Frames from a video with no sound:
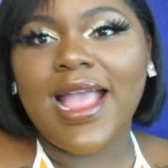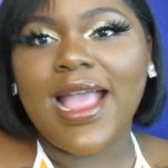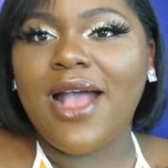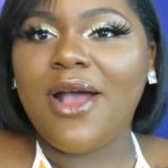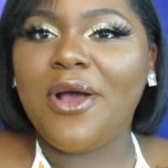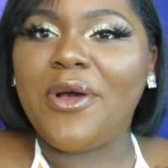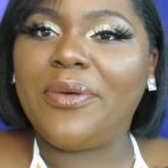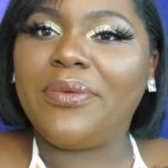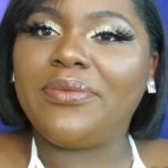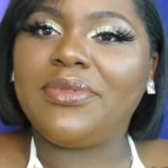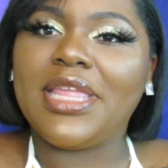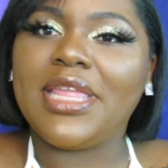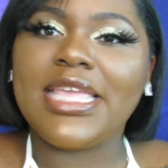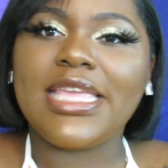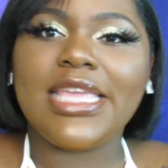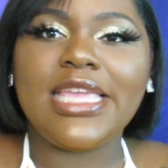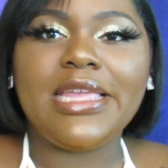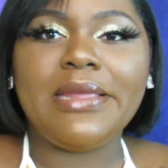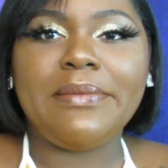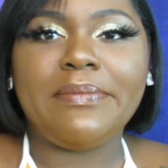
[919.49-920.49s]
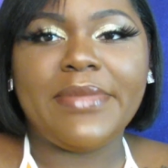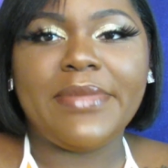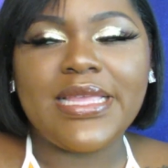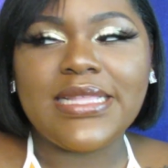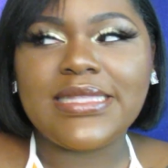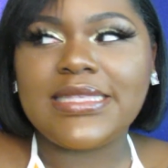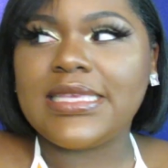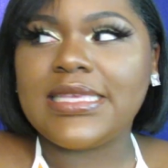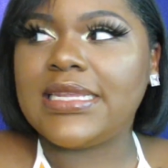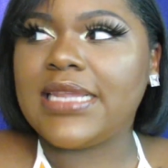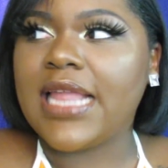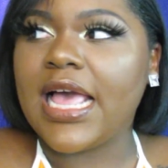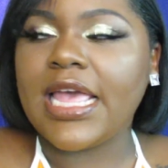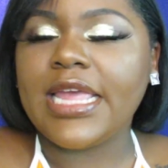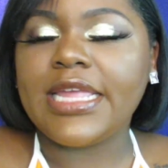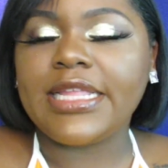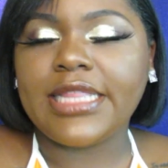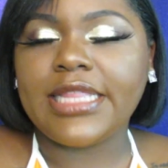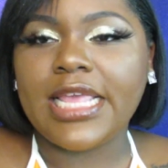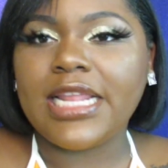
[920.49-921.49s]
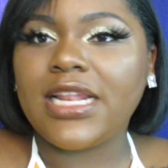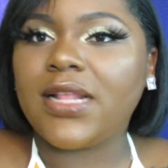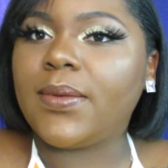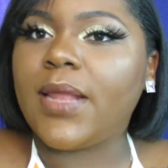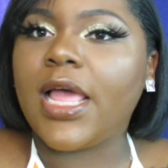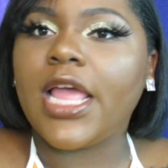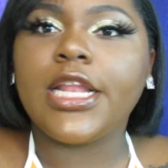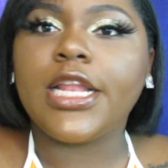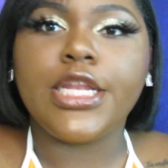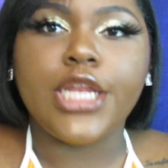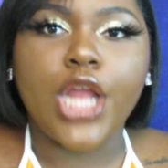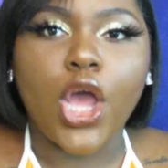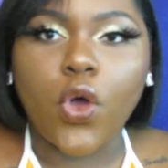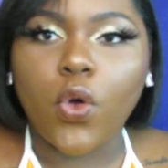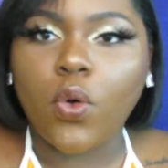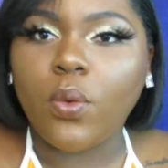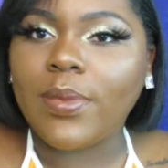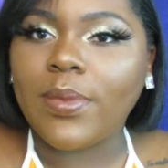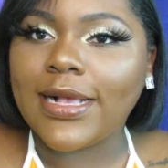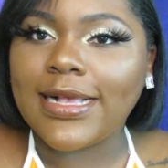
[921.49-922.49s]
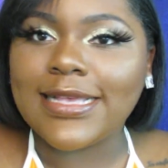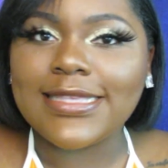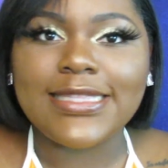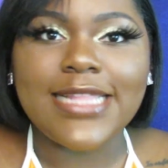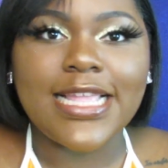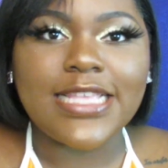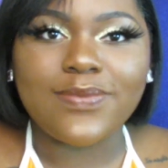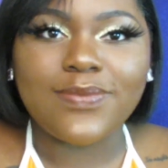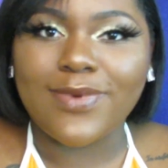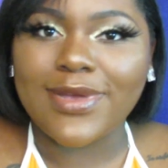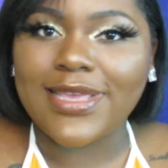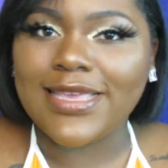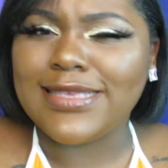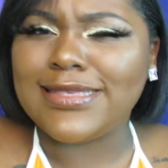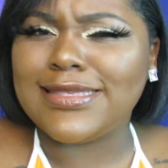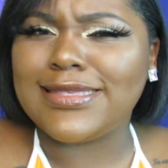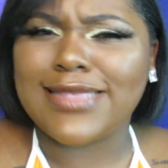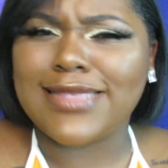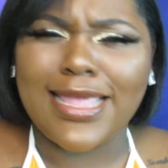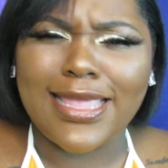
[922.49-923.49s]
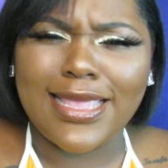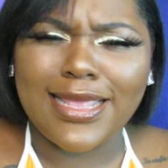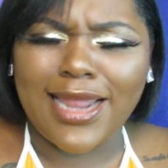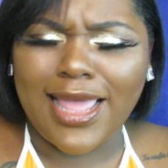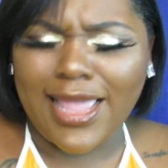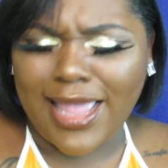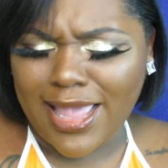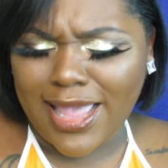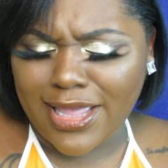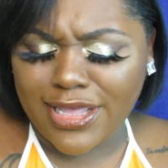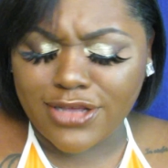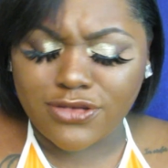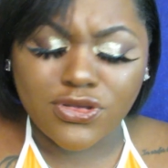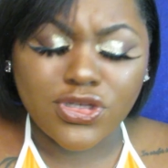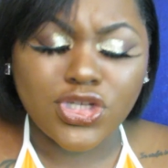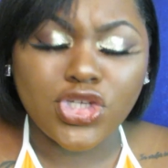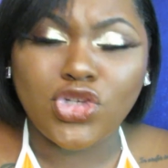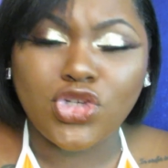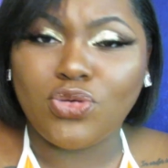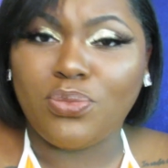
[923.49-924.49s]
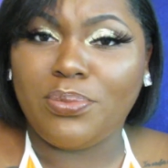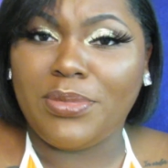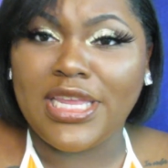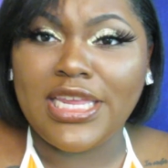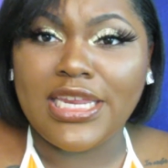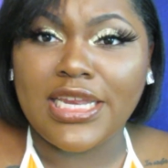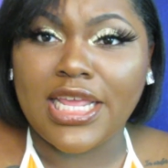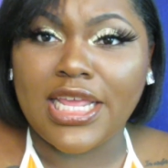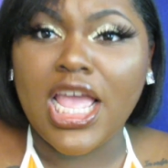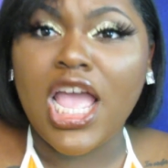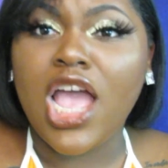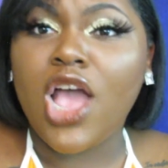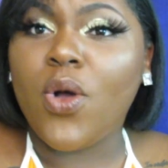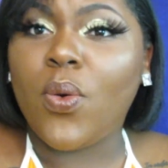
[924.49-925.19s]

I don't think he meant it like that. And I'm like, no, because that's what he said. Like, how else could you mean it?